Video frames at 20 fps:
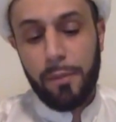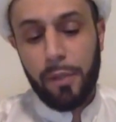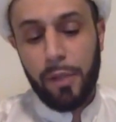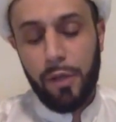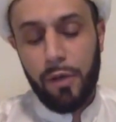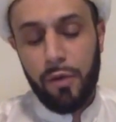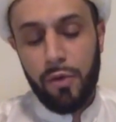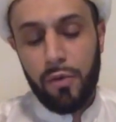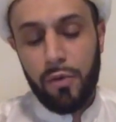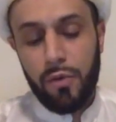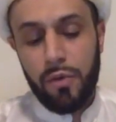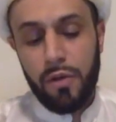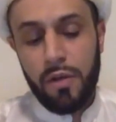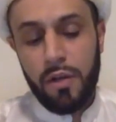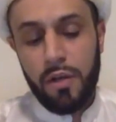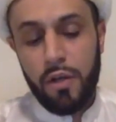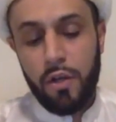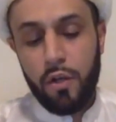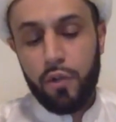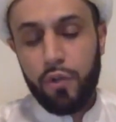below,
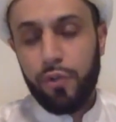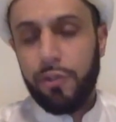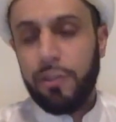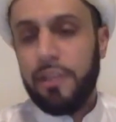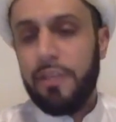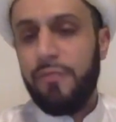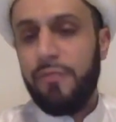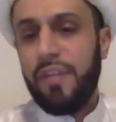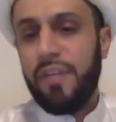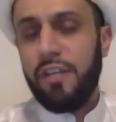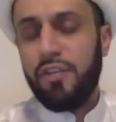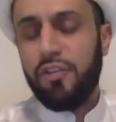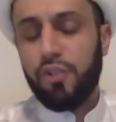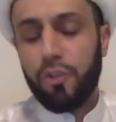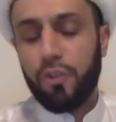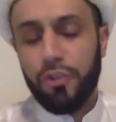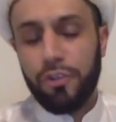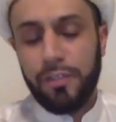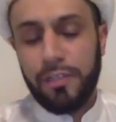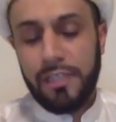to live
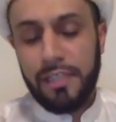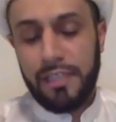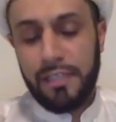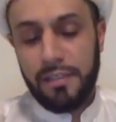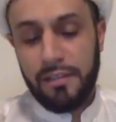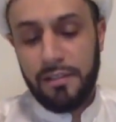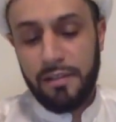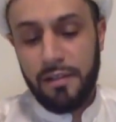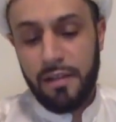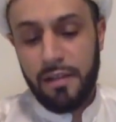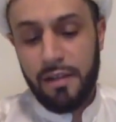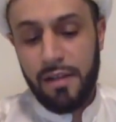eternally,